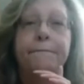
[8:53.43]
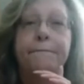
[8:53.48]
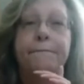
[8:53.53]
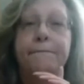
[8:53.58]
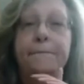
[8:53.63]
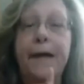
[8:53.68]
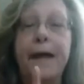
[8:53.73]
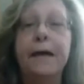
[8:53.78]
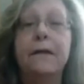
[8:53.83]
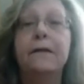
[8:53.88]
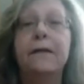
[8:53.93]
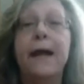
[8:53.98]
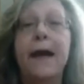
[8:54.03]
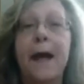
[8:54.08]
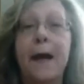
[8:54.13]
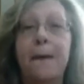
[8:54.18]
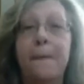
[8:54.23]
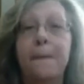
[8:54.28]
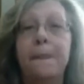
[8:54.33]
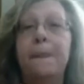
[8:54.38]
found
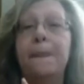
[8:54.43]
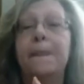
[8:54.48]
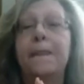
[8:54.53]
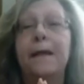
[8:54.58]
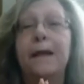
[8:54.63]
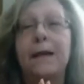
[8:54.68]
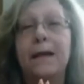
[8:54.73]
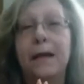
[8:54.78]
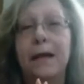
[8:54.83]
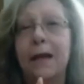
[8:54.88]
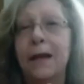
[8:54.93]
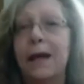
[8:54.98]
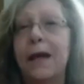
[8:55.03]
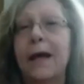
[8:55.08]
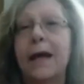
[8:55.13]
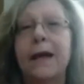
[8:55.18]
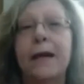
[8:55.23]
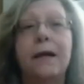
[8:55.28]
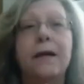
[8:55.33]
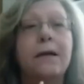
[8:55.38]
out,
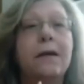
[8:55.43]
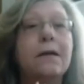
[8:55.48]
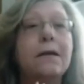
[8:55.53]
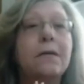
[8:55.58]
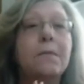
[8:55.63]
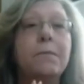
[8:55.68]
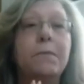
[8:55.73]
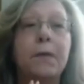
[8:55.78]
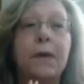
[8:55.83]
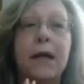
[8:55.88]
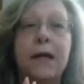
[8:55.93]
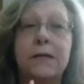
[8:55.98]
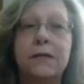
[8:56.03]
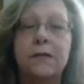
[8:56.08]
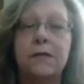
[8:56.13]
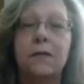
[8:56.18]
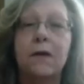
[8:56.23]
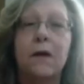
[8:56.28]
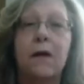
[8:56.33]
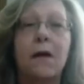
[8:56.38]
Nanetta, bless
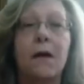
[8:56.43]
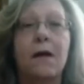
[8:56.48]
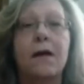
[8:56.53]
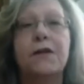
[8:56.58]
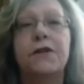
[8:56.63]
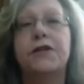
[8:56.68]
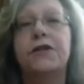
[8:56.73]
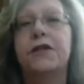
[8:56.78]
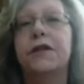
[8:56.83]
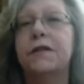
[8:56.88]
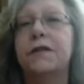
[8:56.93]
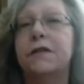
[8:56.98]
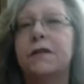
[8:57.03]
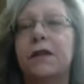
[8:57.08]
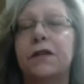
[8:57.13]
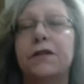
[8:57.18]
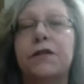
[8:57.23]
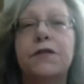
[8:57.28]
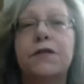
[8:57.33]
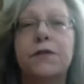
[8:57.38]
her heart, she is
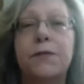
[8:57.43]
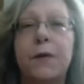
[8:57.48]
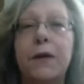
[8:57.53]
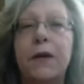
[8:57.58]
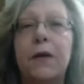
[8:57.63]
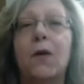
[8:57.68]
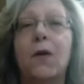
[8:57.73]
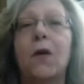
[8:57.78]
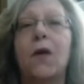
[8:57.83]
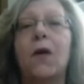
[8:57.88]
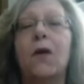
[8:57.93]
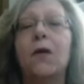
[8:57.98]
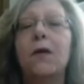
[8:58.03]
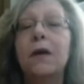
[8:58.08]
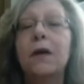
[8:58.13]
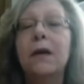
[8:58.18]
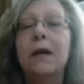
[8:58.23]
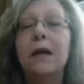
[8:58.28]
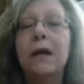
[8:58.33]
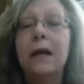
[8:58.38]
such a sweet girl.
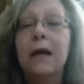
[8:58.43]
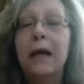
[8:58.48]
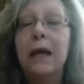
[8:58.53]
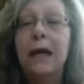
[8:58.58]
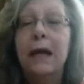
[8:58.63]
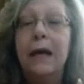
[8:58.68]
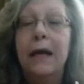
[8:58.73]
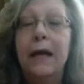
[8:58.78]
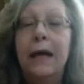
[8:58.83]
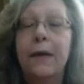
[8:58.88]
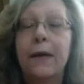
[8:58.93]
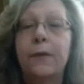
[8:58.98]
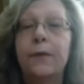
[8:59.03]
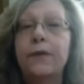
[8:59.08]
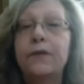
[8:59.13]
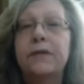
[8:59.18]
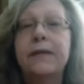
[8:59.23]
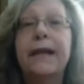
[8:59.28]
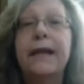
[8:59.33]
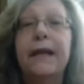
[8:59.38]
It
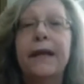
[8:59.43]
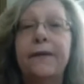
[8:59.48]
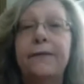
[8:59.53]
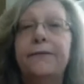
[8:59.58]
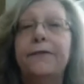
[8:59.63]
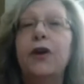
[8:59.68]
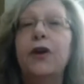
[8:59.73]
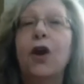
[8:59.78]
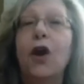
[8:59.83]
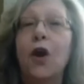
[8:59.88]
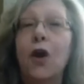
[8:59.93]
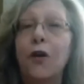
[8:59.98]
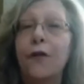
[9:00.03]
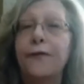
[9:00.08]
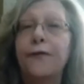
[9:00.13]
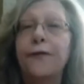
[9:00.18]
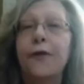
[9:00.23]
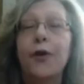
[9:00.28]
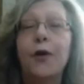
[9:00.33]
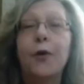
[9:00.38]
was a gift to her
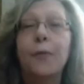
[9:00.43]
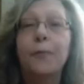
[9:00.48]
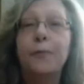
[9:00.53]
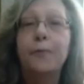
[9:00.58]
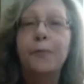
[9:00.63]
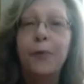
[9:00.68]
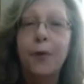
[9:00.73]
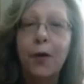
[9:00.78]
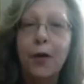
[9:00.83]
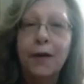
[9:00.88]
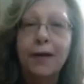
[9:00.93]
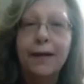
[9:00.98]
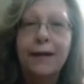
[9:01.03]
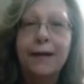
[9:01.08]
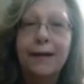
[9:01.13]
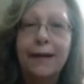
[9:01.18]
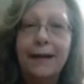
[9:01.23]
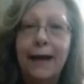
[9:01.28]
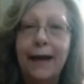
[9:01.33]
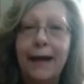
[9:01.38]
for her
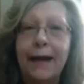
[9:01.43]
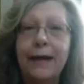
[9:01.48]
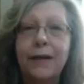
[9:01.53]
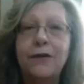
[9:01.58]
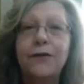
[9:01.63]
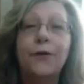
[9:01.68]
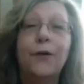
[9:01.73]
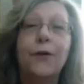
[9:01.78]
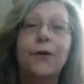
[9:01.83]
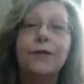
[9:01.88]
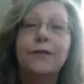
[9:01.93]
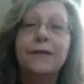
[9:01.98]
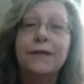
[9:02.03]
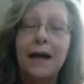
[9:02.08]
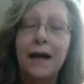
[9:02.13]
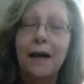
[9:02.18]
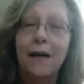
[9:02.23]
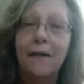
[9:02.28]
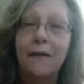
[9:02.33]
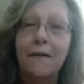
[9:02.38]
birthday to
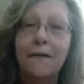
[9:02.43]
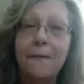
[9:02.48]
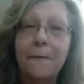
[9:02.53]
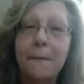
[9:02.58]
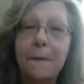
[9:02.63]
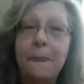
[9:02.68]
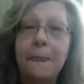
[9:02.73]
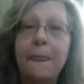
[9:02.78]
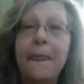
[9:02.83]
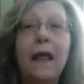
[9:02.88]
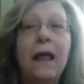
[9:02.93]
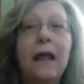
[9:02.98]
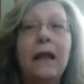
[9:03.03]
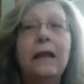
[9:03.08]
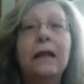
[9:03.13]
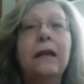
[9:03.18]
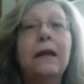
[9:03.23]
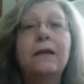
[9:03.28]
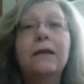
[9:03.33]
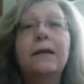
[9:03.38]
herself.
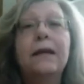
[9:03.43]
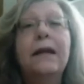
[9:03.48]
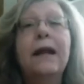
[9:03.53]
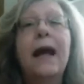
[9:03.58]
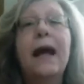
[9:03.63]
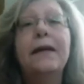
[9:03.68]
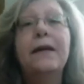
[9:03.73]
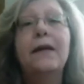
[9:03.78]
Little did I